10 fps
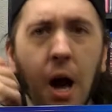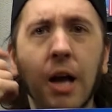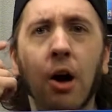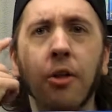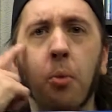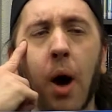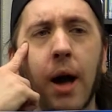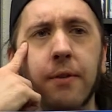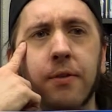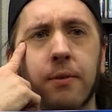I called the
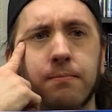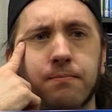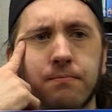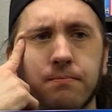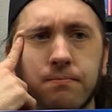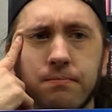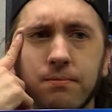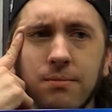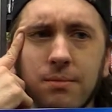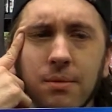wife.
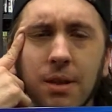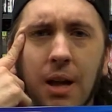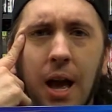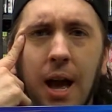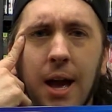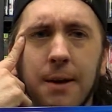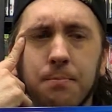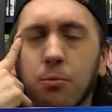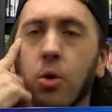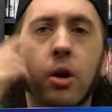
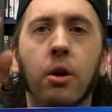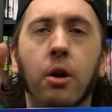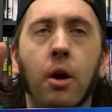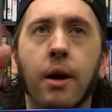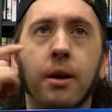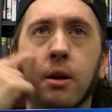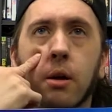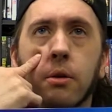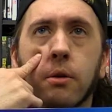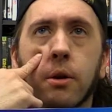Well, no, I didn't
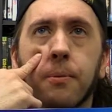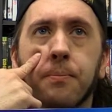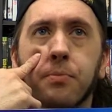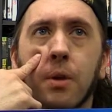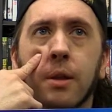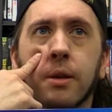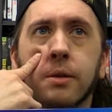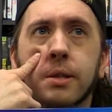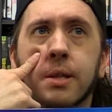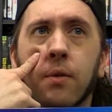call her. No, this
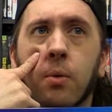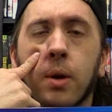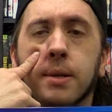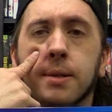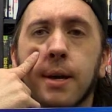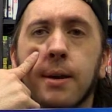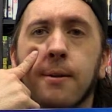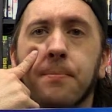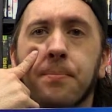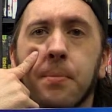is several weeks
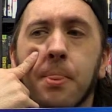later.